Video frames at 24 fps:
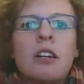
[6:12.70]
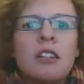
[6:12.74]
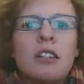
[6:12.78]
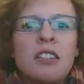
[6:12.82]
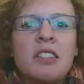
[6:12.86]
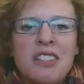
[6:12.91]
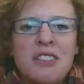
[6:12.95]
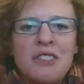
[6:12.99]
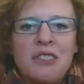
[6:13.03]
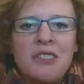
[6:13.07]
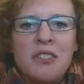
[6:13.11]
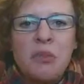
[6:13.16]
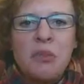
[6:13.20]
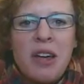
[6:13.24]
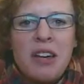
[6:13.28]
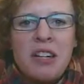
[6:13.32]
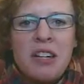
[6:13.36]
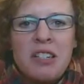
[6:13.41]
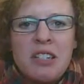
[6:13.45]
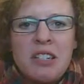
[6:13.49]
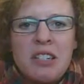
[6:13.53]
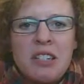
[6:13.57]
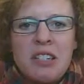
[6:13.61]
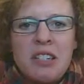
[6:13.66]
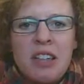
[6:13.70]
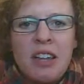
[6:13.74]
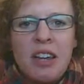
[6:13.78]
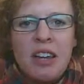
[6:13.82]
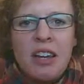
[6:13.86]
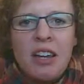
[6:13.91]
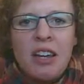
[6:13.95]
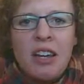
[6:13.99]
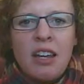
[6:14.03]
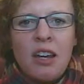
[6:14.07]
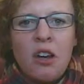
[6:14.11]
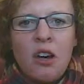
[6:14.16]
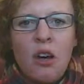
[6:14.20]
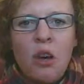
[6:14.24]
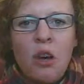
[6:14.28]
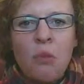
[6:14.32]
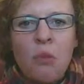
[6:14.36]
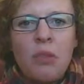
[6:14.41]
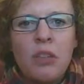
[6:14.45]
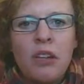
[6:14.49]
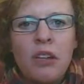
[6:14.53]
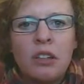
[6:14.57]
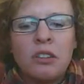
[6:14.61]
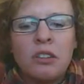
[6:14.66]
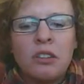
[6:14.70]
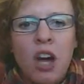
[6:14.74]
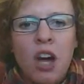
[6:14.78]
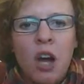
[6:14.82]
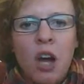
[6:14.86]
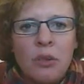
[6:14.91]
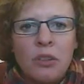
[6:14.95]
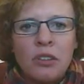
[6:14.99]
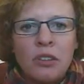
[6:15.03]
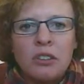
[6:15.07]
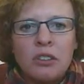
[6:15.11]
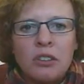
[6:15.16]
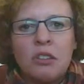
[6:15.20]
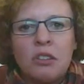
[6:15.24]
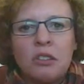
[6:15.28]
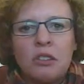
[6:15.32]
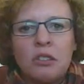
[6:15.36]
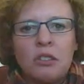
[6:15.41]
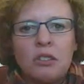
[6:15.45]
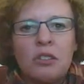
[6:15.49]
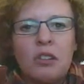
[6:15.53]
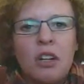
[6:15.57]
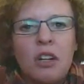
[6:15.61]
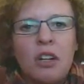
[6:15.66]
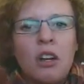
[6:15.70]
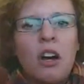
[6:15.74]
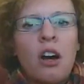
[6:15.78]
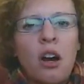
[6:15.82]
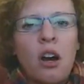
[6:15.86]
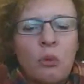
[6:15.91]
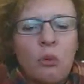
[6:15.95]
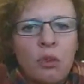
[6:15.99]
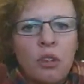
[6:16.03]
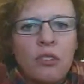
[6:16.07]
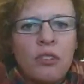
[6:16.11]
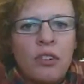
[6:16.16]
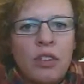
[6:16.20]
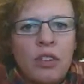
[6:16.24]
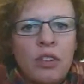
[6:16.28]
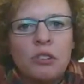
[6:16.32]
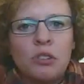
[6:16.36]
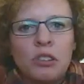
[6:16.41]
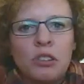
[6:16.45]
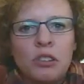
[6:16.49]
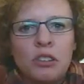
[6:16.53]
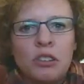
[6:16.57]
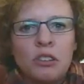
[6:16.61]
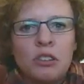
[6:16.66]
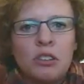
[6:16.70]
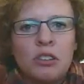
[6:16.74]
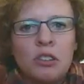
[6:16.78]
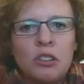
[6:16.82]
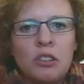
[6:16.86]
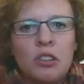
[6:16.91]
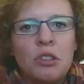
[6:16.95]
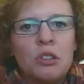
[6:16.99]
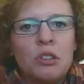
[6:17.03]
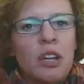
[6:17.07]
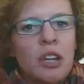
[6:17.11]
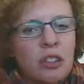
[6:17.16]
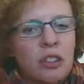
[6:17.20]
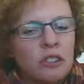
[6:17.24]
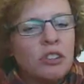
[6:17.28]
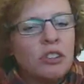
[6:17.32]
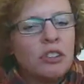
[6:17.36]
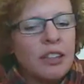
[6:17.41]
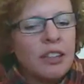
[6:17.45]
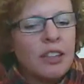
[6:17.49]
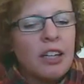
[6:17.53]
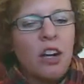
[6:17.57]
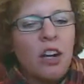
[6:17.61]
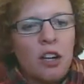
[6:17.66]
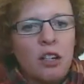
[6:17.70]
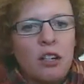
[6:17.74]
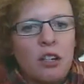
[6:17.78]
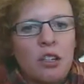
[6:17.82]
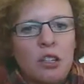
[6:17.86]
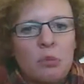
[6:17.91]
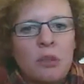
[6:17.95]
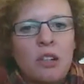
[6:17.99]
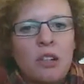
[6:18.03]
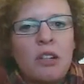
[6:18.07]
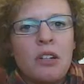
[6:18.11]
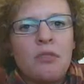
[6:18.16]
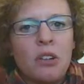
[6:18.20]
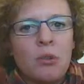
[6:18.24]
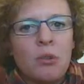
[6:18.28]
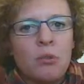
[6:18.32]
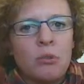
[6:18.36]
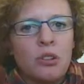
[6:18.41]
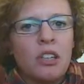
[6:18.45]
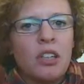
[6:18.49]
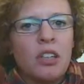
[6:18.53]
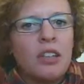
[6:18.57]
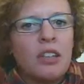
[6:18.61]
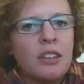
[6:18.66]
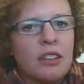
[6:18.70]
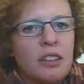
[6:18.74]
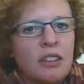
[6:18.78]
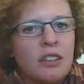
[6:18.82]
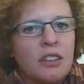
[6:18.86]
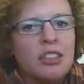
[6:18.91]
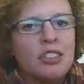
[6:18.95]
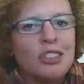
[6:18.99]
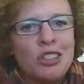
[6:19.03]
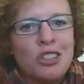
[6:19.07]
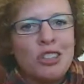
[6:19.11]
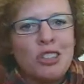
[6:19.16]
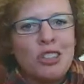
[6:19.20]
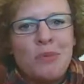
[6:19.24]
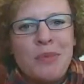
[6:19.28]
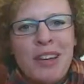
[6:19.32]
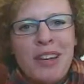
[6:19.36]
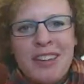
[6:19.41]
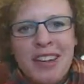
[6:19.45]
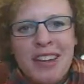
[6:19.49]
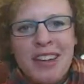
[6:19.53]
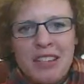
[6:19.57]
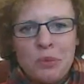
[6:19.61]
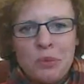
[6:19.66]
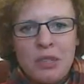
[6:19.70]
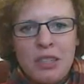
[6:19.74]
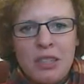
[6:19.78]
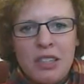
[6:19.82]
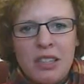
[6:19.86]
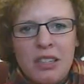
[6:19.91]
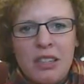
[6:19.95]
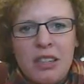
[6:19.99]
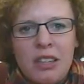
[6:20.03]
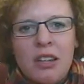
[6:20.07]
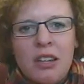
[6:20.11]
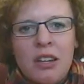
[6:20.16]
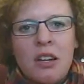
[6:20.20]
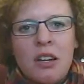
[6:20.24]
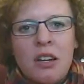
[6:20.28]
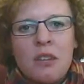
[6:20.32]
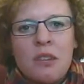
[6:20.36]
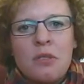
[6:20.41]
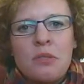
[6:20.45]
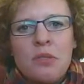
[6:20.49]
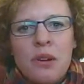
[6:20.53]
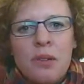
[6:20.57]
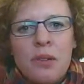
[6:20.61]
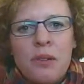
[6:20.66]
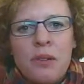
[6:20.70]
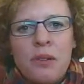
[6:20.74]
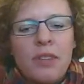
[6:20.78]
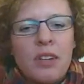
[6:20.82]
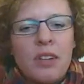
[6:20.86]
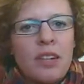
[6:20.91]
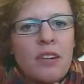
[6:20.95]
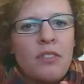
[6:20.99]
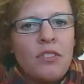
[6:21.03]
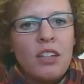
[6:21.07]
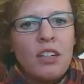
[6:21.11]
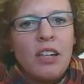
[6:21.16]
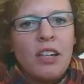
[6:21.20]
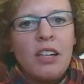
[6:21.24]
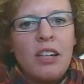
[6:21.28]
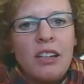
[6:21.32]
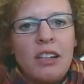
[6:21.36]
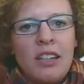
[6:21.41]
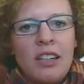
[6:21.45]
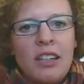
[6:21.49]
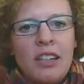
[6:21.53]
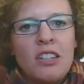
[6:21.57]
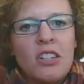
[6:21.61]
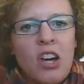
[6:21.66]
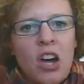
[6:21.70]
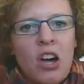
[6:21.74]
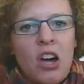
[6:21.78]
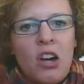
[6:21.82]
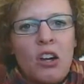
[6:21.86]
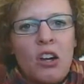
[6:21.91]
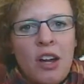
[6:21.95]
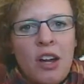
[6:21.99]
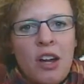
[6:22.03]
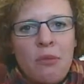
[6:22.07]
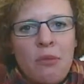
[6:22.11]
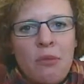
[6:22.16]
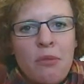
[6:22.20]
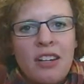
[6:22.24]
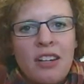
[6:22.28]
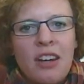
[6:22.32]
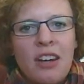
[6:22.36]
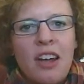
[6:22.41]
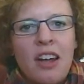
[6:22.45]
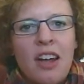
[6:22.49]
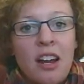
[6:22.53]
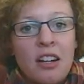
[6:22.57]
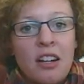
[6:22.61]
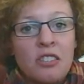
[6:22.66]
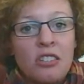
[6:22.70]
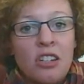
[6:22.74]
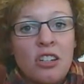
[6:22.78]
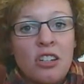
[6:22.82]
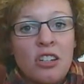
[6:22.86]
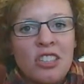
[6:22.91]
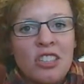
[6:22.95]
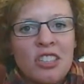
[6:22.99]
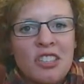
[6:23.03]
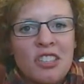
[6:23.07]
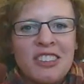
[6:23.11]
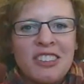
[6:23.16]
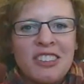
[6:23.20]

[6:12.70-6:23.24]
this information. And I hope they're topics that are really of interest to you. And it looks like they are going to be from looking at the list that you made last week. So if you need anything, holler at me, and I'll talk to you